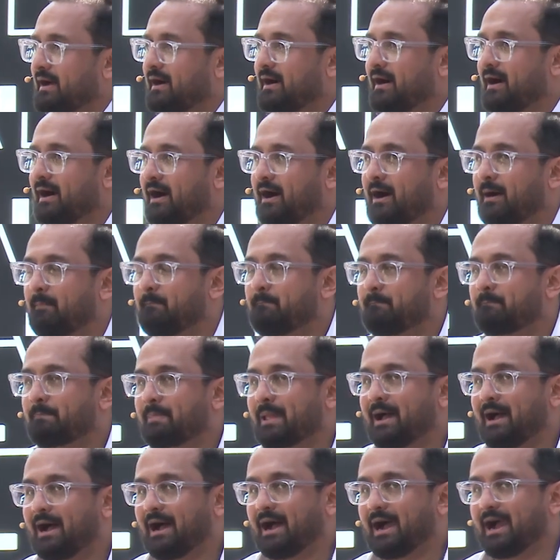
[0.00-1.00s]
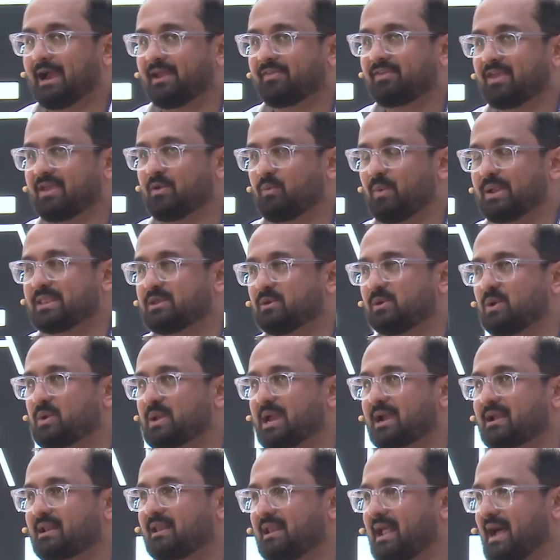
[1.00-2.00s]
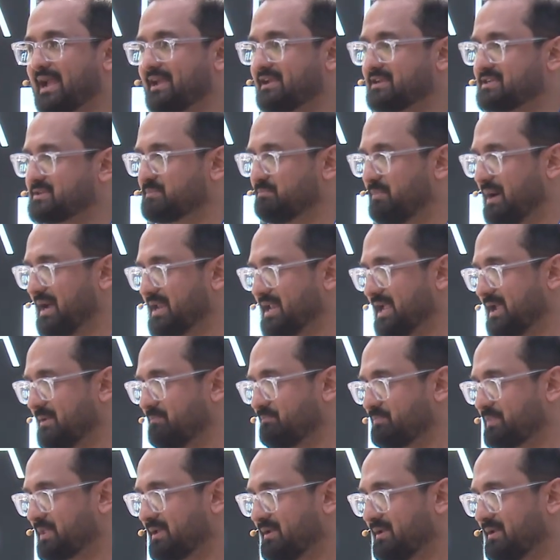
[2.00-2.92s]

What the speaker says: I think when you look at client money,